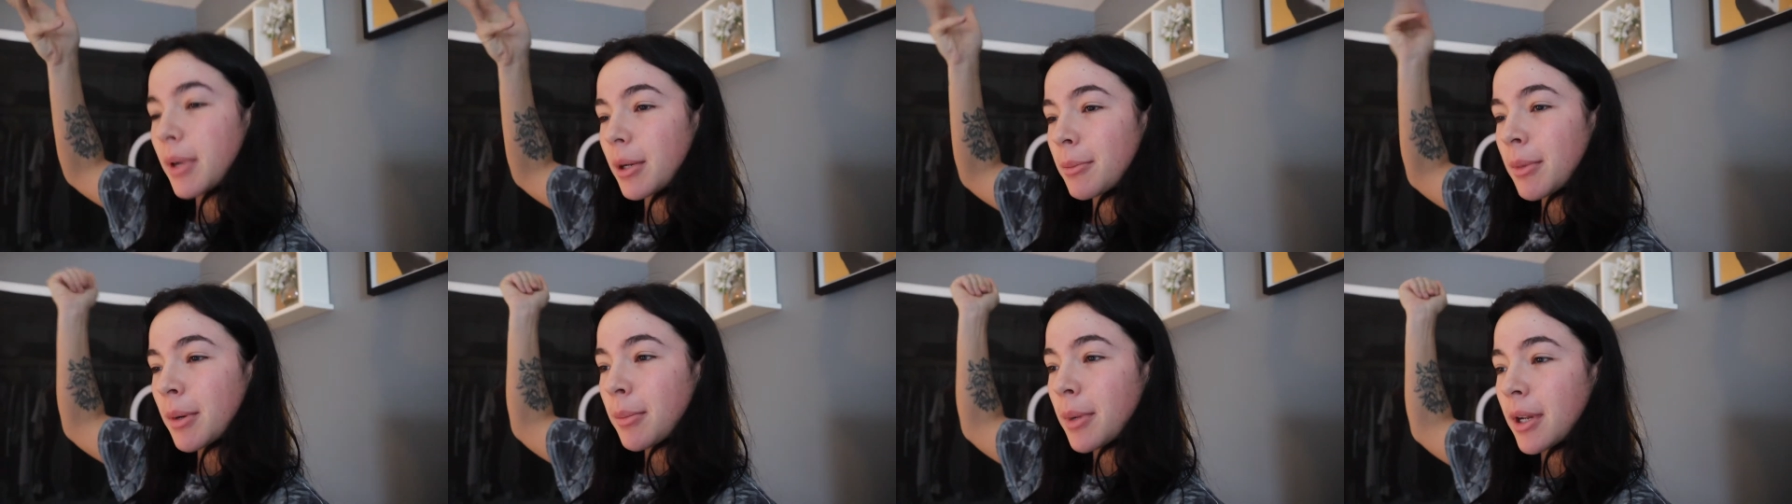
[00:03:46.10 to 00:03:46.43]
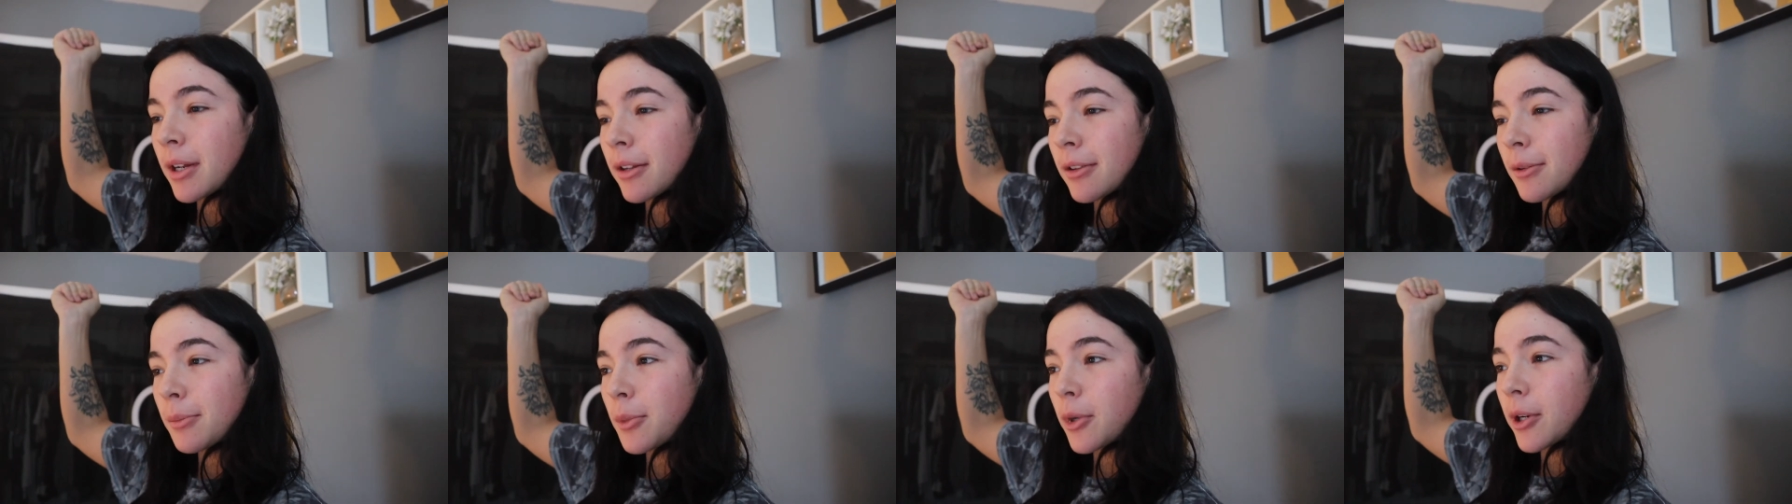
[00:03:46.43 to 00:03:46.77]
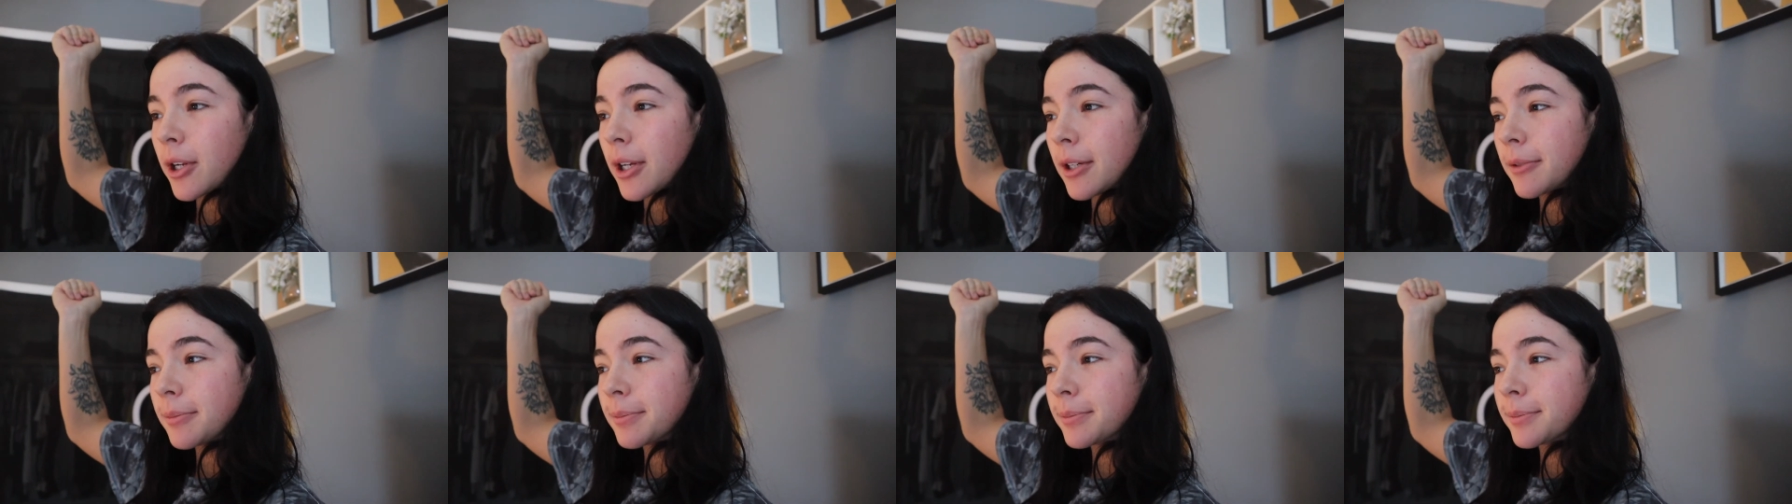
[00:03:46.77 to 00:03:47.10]
make my bed in the
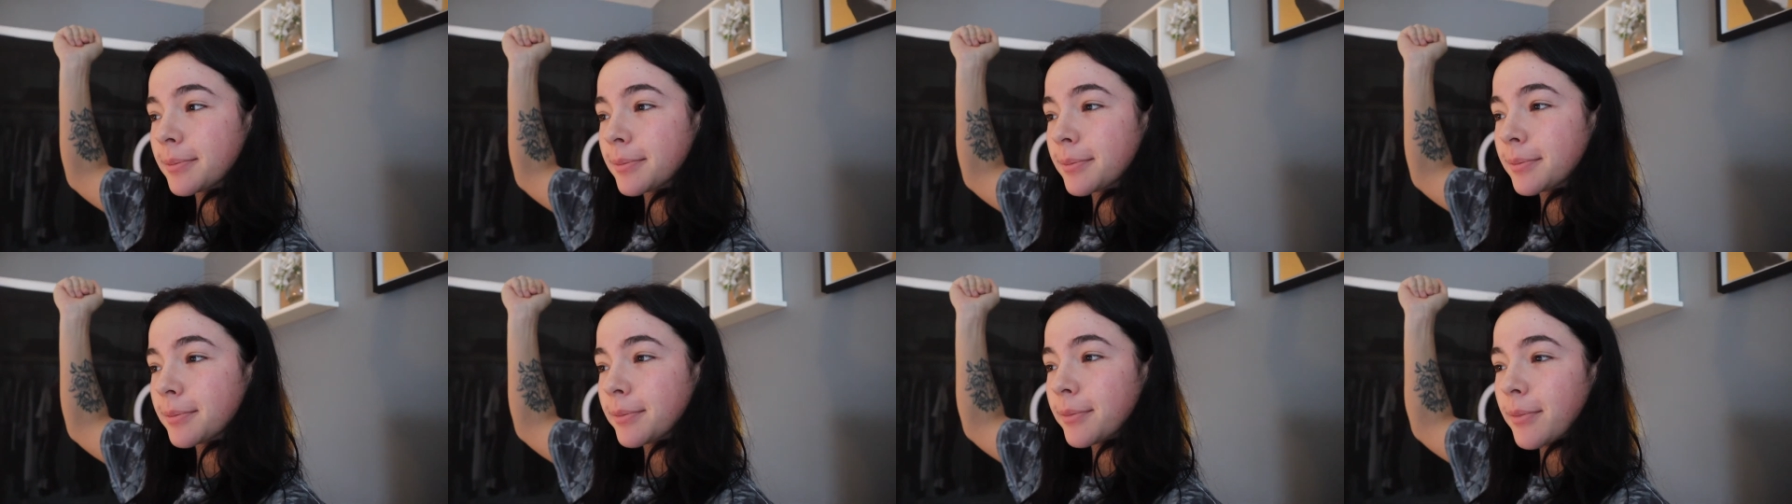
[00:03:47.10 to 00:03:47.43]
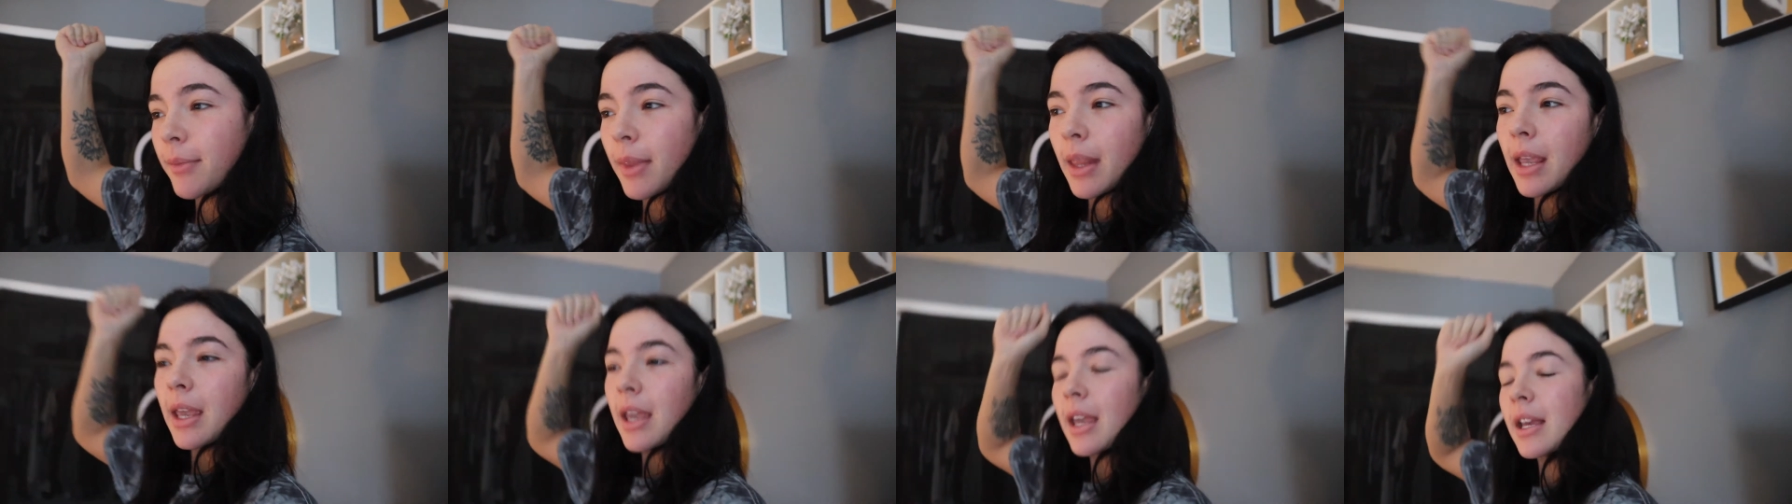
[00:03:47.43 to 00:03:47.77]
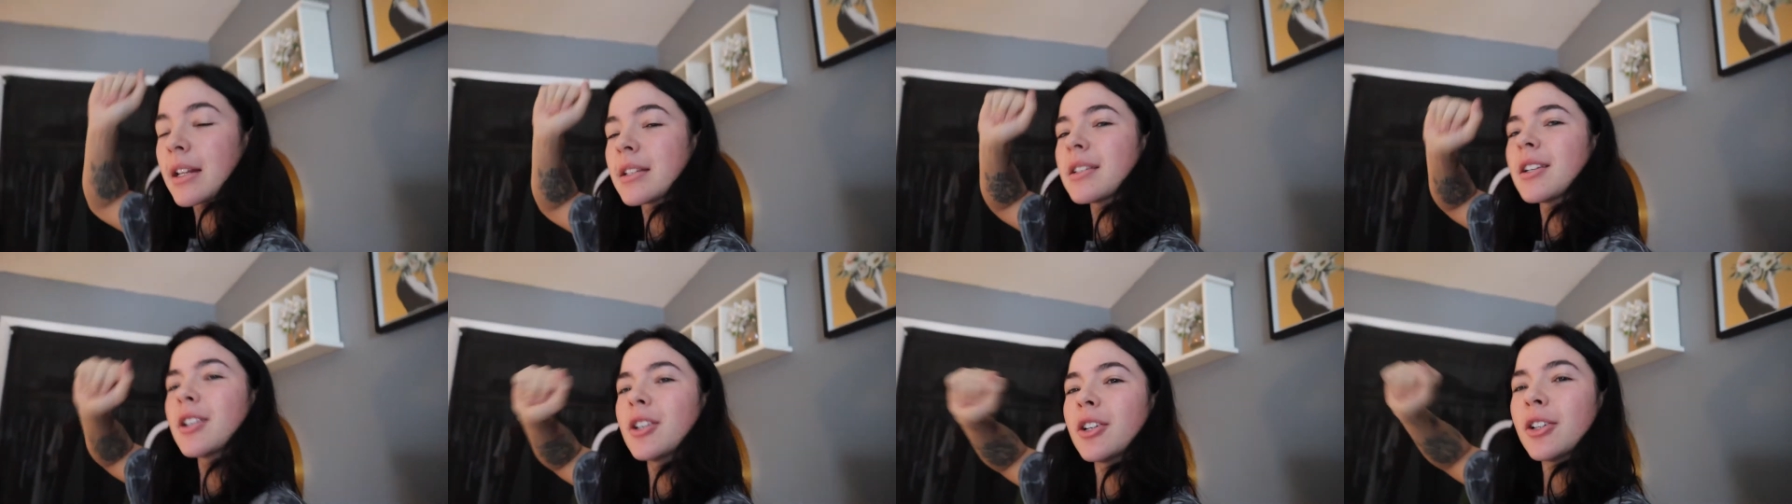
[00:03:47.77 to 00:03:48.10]
morning.
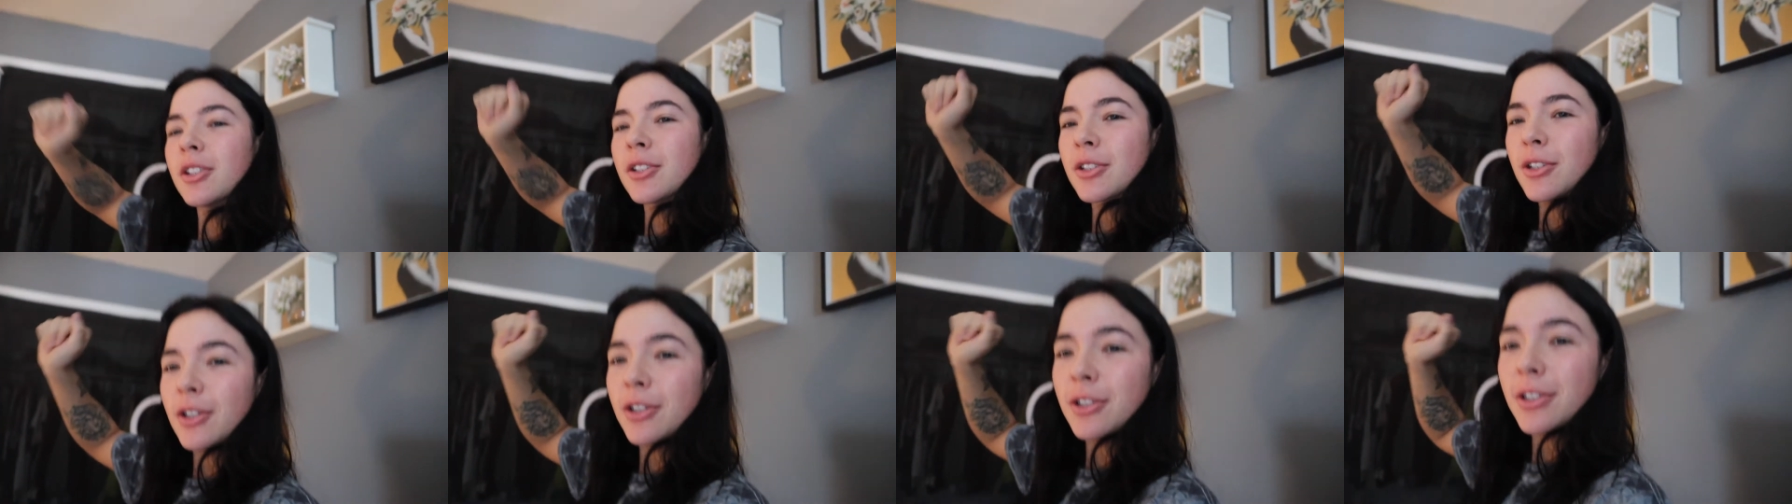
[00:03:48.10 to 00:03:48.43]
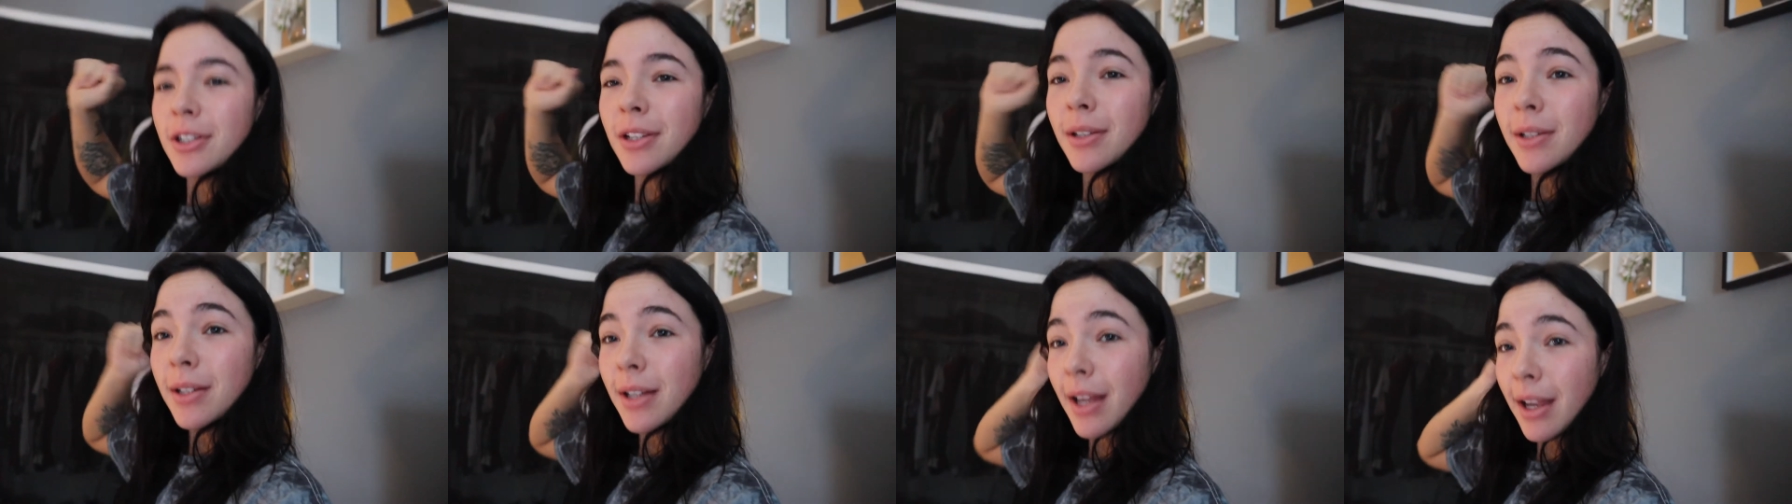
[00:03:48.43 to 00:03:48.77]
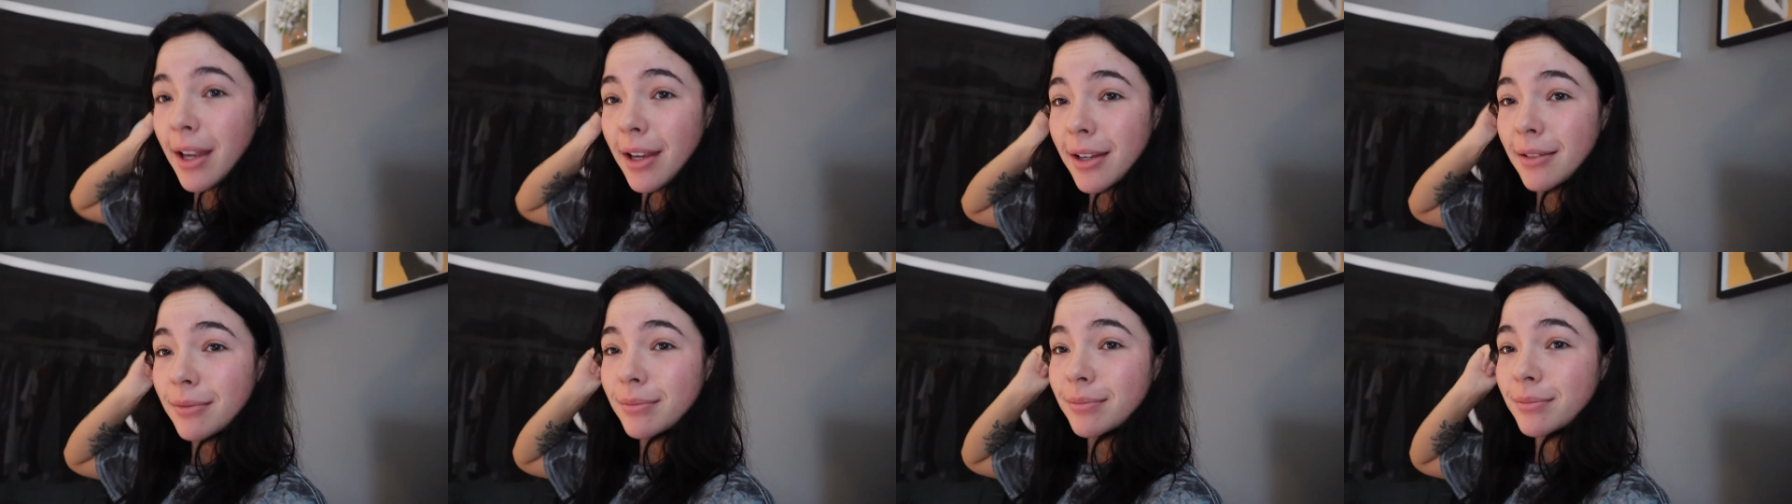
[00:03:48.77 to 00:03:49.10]
It's a good start to the
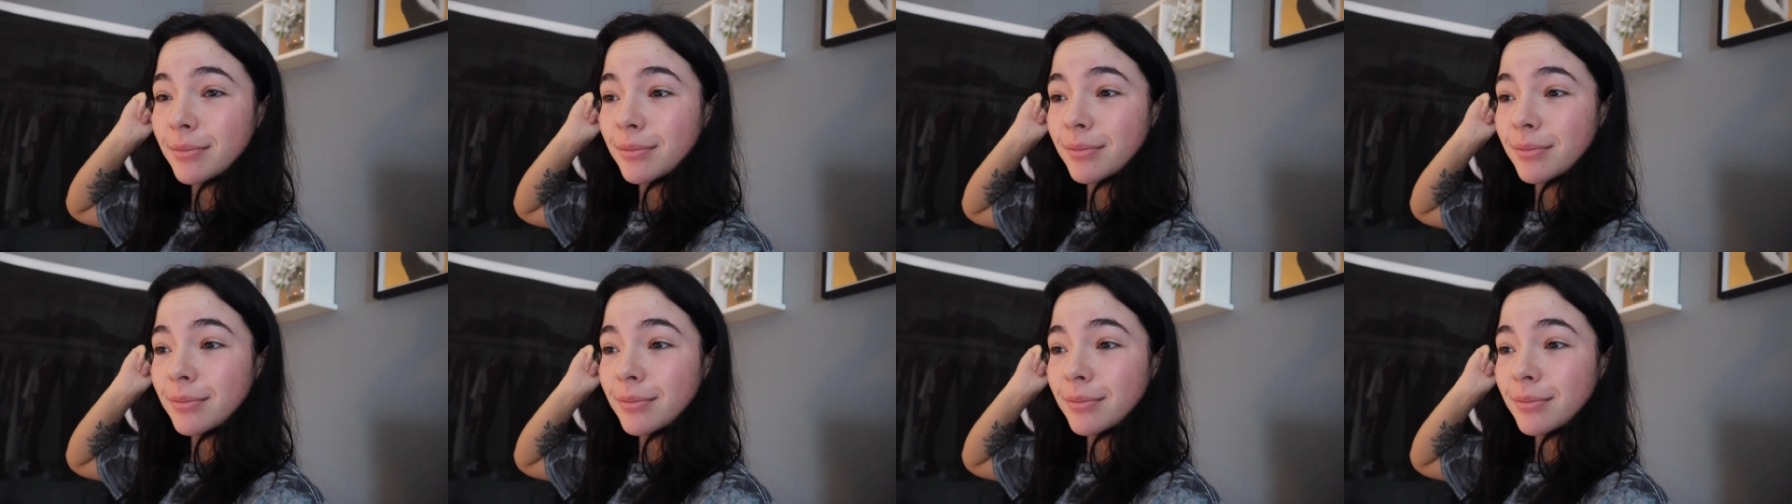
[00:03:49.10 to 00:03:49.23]
day.